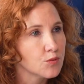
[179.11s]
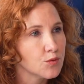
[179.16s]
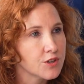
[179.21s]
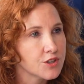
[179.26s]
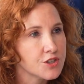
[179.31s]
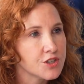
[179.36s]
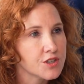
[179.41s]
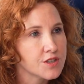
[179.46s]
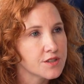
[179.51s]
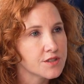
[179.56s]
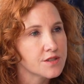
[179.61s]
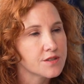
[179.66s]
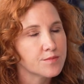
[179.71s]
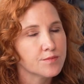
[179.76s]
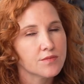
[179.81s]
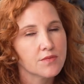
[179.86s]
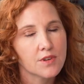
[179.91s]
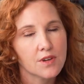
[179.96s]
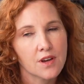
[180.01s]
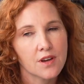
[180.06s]
which is
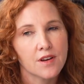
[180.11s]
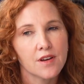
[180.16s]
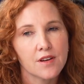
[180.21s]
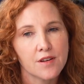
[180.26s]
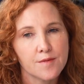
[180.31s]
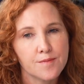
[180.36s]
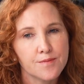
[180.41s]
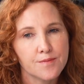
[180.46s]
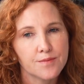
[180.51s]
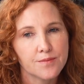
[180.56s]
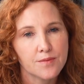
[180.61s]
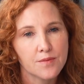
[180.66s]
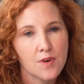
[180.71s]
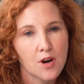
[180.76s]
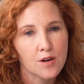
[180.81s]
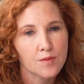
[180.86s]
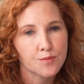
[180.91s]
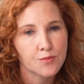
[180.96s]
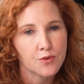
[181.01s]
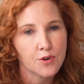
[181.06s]

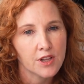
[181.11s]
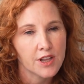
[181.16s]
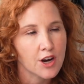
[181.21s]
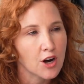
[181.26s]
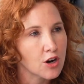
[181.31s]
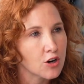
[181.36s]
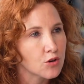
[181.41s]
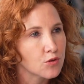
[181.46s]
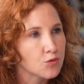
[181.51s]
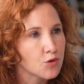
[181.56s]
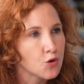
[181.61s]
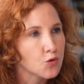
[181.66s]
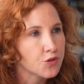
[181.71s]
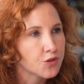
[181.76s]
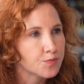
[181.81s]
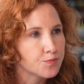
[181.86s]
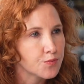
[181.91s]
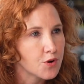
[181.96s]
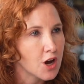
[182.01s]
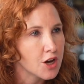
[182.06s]
really our
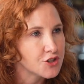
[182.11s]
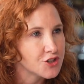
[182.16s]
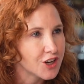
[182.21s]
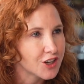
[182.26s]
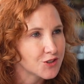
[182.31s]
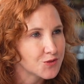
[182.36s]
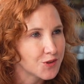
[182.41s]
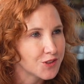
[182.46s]
growth project